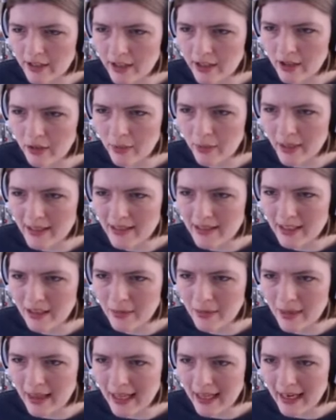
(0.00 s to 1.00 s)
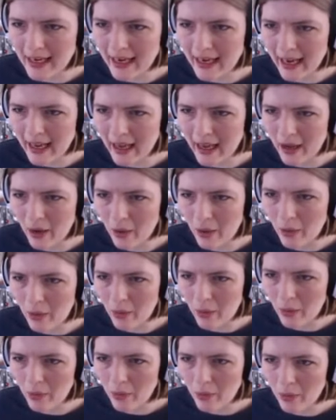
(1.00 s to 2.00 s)
I don't know why it's telling me that
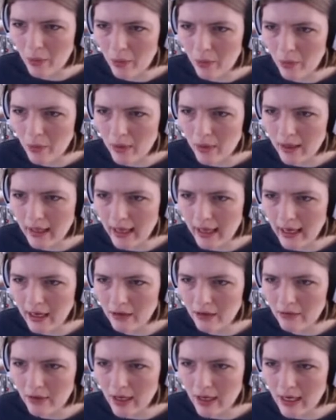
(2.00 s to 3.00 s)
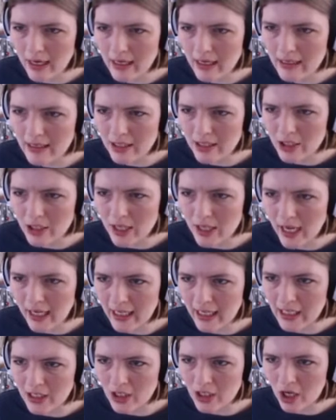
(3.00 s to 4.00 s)
now. Kate Reyes and
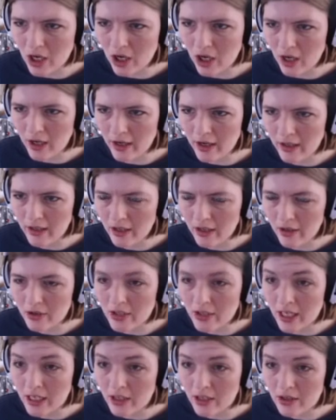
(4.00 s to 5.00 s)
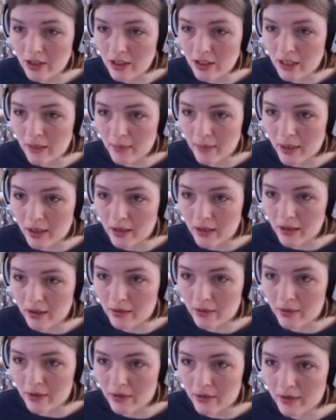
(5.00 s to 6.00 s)
Jackie Todd. Oh, Jackie Todd got married.
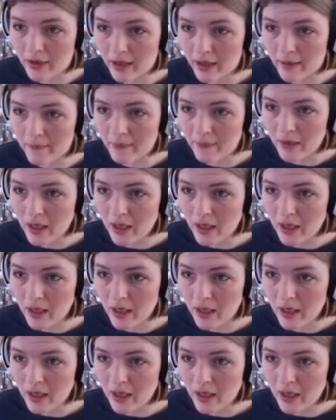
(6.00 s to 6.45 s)
Oh, well, okay.